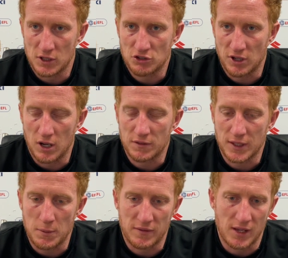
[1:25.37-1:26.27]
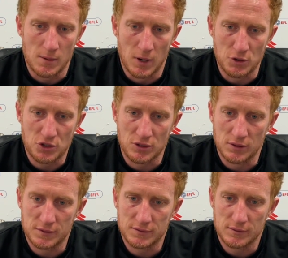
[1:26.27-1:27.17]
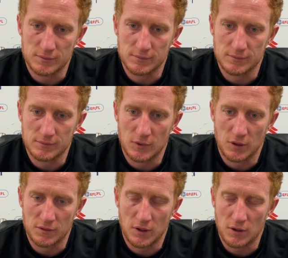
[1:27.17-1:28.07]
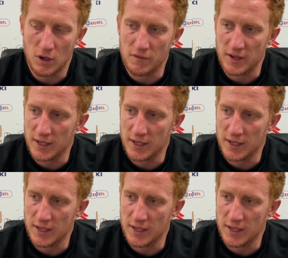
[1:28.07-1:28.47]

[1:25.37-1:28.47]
straight after the game, you had that emotion of it,